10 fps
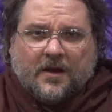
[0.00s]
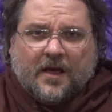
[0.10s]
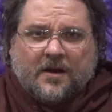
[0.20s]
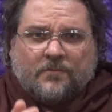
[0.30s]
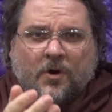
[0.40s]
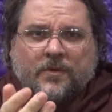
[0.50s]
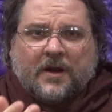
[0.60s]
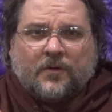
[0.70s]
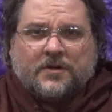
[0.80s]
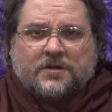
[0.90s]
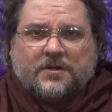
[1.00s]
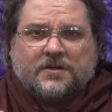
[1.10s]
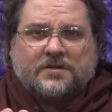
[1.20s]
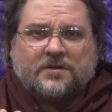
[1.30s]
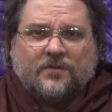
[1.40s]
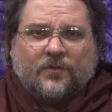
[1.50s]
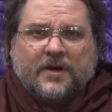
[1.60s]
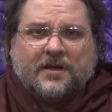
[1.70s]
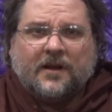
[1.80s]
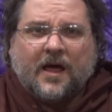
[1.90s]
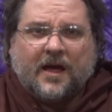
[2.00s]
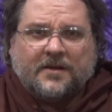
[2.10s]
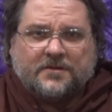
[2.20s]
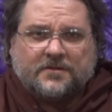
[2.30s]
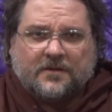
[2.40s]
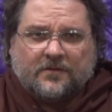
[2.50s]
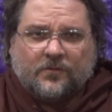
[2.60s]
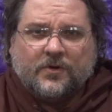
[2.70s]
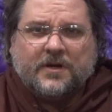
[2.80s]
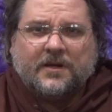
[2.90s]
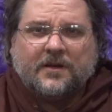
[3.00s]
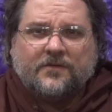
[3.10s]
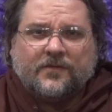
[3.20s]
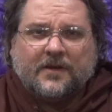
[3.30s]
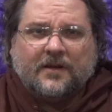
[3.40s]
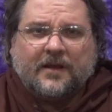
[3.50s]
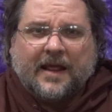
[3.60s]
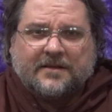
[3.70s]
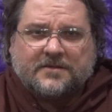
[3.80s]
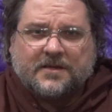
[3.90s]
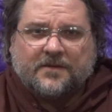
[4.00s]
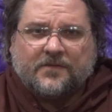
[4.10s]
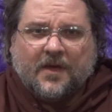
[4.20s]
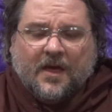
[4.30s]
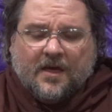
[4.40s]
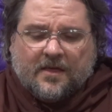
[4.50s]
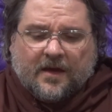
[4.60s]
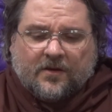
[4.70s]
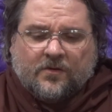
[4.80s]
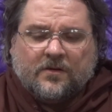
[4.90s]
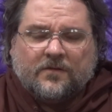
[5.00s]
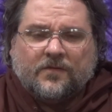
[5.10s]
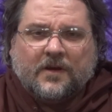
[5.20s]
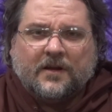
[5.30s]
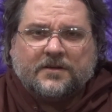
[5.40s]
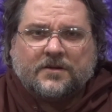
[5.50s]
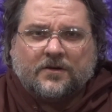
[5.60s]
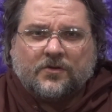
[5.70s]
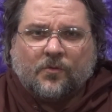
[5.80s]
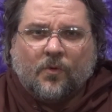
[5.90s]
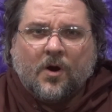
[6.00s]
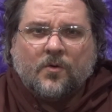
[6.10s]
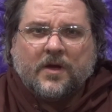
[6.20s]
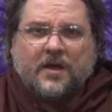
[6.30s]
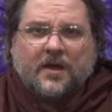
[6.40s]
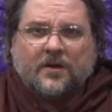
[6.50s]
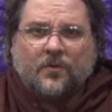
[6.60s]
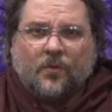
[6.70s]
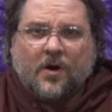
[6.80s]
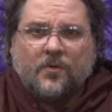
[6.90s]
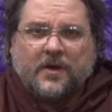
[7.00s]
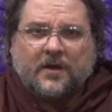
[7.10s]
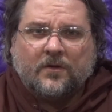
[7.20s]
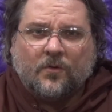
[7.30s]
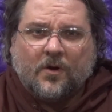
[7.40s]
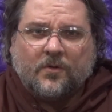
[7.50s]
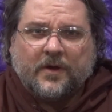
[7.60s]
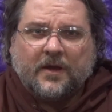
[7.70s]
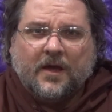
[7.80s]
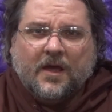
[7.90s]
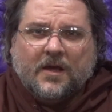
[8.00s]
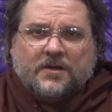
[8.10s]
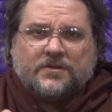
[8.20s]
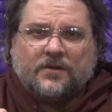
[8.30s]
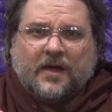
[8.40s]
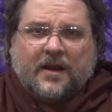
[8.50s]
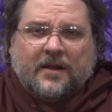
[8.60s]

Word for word: Now in a moment, I want you just to realize and really feel it as if that good feeling starts growing and growing and growing, so that